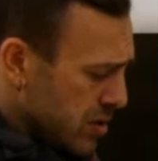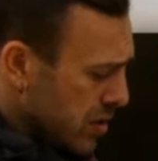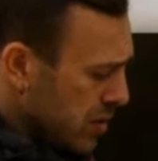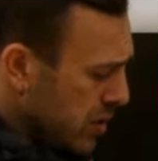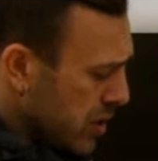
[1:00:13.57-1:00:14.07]

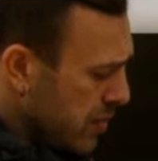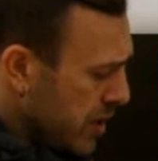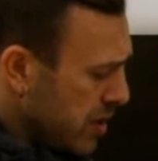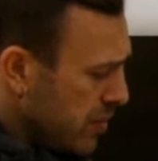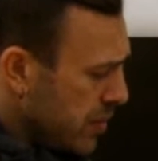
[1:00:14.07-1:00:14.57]
sorry, looking at
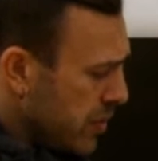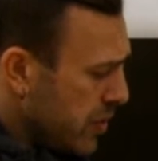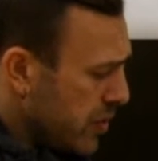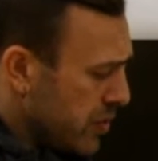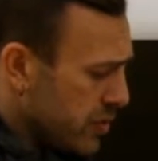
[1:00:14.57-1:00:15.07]
my
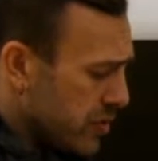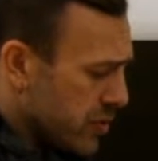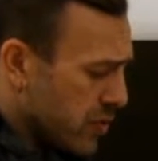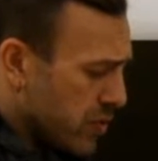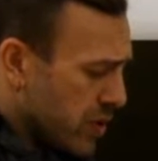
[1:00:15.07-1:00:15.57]

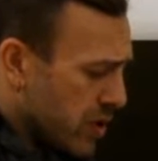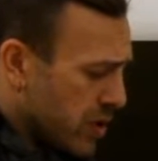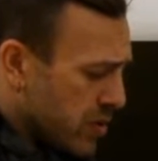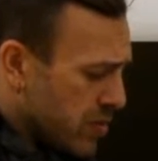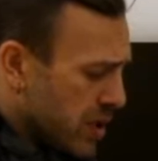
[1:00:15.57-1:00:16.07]
numbers,
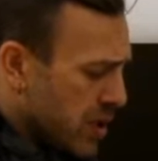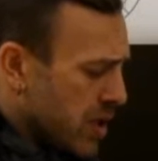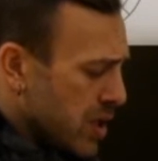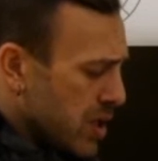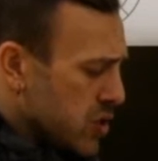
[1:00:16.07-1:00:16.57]
3B,
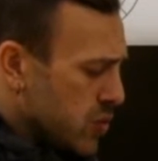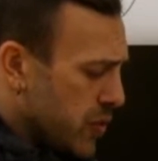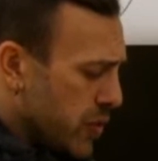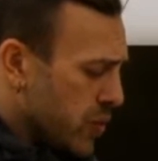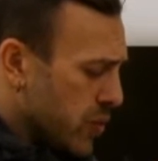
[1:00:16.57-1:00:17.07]

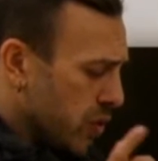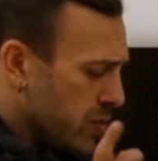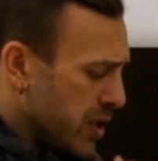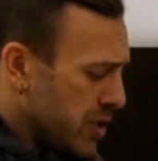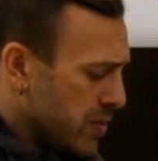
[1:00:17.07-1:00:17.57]
spirit
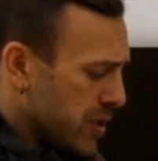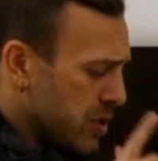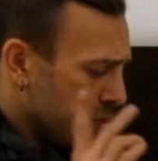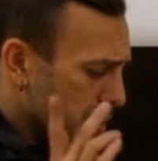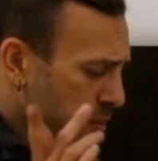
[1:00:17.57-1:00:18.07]
world, many
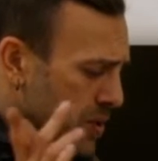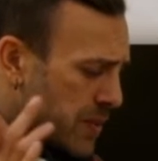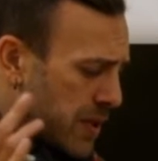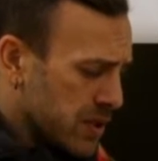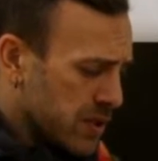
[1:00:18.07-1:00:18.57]
dimensions, many
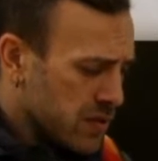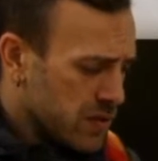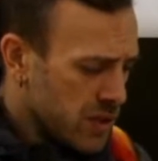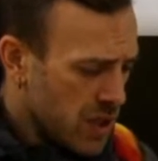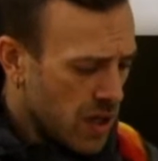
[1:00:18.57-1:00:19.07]

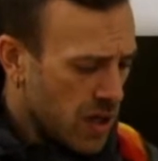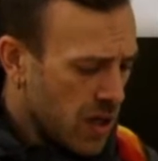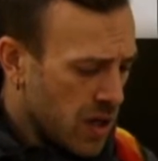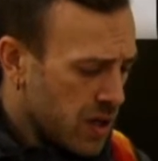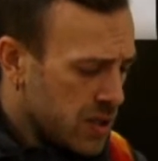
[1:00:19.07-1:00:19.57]
perspectives.
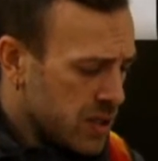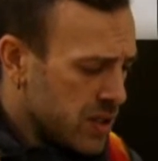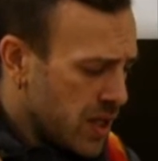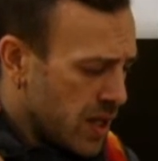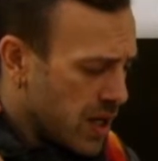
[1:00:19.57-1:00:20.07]
Yeah, I
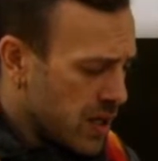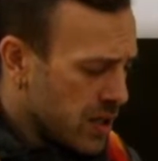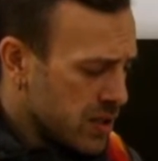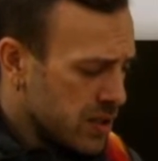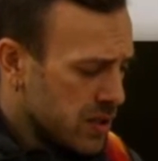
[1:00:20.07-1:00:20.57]
did
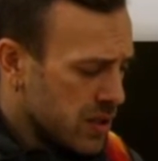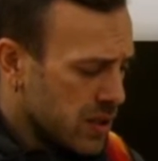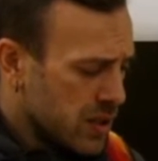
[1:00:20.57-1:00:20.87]
that.